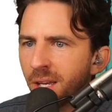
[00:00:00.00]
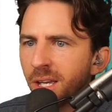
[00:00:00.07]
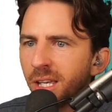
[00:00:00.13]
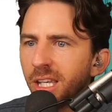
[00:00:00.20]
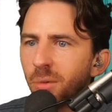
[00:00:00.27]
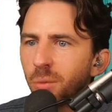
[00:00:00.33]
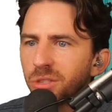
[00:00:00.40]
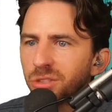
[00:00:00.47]

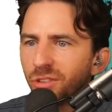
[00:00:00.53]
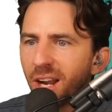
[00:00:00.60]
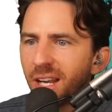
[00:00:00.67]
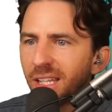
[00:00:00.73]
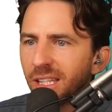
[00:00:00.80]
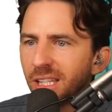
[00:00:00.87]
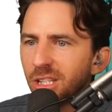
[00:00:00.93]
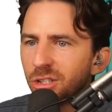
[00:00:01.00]
He was
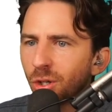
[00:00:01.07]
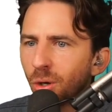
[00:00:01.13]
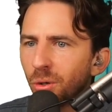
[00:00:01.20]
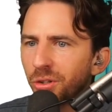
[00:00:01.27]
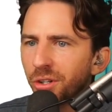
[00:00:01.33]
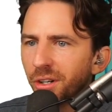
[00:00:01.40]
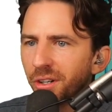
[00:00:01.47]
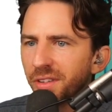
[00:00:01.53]
ready. He
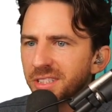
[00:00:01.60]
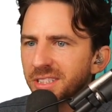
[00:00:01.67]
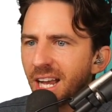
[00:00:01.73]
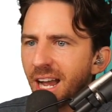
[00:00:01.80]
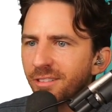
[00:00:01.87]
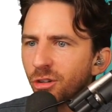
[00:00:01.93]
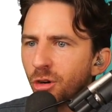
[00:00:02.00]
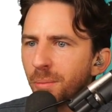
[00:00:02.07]
told her. This
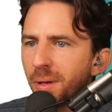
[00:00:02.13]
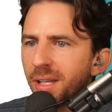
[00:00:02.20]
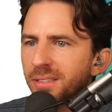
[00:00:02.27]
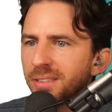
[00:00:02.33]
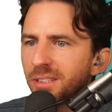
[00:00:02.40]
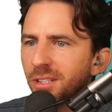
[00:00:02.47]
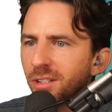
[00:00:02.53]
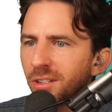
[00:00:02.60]
guy
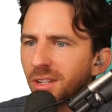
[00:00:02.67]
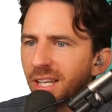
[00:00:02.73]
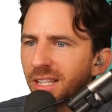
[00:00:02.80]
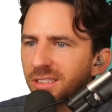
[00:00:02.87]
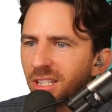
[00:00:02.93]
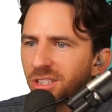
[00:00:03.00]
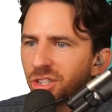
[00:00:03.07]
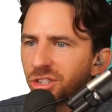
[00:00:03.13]
romanced her like
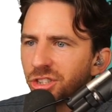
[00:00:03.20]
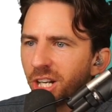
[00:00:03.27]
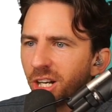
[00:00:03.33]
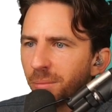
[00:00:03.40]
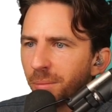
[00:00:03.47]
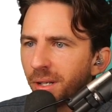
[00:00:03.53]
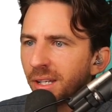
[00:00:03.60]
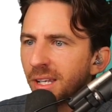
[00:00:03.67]
such a
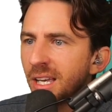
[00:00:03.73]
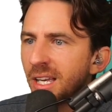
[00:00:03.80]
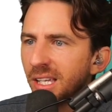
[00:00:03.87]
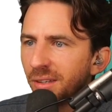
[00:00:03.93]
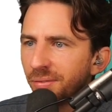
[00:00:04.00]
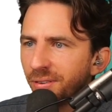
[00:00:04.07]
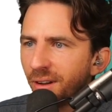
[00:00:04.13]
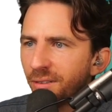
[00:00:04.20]
gentleman.
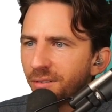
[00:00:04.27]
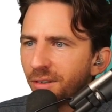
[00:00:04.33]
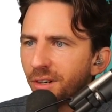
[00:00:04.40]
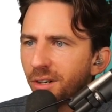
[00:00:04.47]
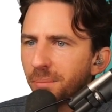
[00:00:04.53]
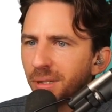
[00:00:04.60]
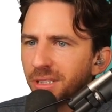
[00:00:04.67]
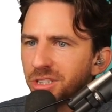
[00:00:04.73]
He fell for
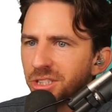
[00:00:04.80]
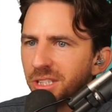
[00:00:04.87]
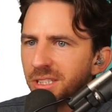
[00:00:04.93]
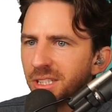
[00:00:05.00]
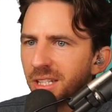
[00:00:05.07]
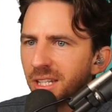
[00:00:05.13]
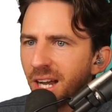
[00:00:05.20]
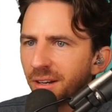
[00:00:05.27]
her, but she
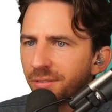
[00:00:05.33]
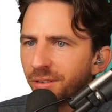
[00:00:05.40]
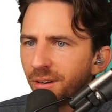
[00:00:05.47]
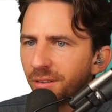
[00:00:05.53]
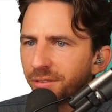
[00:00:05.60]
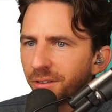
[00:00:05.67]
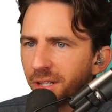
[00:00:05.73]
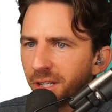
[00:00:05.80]
did not
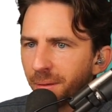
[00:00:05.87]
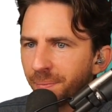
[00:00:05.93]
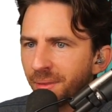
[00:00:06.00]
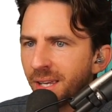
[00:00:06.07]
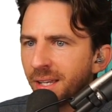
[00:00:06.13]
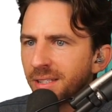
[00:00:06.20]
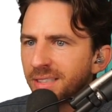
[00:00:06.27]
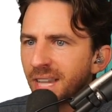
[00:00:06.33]
fall for him.
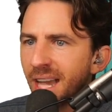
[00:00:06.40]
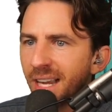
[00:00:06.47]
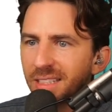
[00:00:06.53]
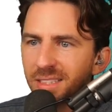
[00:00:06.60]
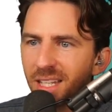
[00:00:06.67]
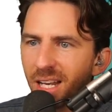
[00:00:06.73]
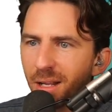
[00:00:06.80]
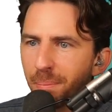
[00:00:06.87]
Zach
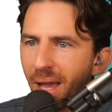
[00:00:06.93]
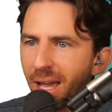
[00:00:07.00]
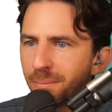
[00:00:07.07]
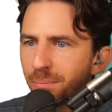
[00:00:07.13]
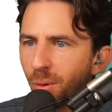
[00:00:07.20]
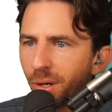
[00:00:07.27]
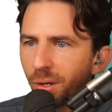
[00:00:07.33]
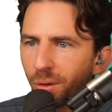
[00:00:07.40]
is not a bad
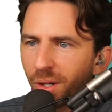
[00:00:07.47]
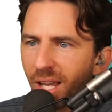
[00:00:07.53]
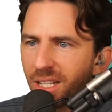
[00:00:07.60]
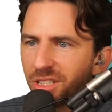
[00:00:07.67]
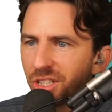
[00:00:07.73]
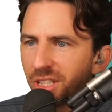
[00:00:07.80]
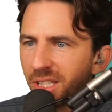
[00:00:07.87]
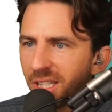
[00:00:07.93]
boy or
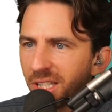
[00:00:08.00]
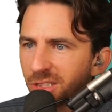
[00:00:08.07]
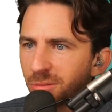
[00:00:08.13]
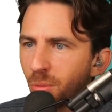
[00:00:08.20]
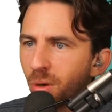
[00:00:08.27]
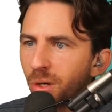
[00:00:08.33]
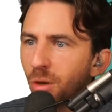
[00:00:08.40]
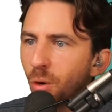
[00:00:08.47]
edgy. He is
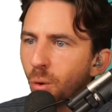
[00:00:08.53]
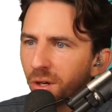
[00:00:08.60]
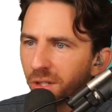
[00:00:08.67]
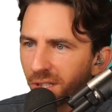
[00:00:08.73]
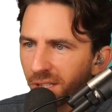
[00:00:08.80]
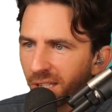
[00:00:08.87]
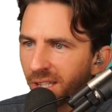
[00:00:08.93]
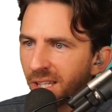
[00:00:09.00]
more
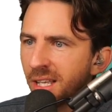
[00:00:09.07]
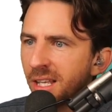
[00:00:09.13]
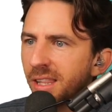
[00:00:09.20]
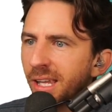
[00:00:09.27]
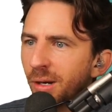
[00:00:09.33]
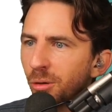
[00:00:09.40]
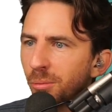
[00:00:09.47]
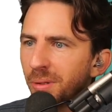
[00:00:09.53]
courtly.
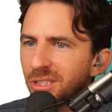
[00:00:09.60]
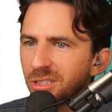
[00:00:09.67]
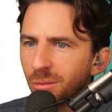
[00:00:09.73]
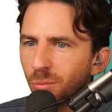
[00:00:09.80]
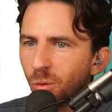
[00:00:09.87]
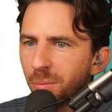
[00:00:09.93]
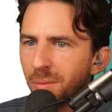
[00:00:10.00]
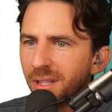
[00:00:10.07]
There will be
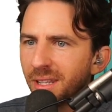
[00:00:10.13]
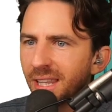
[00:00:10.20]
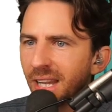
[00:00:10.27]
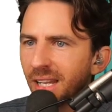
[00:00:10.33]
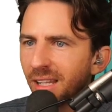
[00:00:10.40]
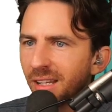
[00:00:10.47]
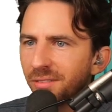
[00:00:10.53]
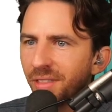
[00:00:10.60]
some women
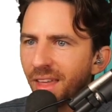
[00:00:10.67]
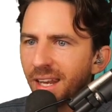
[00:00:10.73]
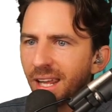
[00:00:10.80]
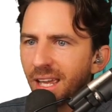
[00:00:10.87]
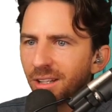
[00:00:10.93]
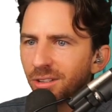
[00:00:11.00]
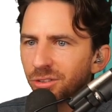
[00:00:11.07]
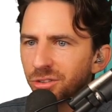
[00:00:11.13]
that love that
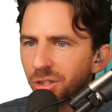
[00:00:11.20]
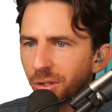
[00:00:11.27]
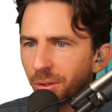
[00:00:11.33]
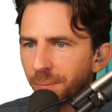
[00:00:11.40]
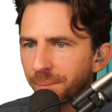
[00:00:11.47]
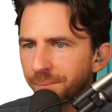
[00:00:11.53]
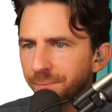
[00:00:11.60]
angle too.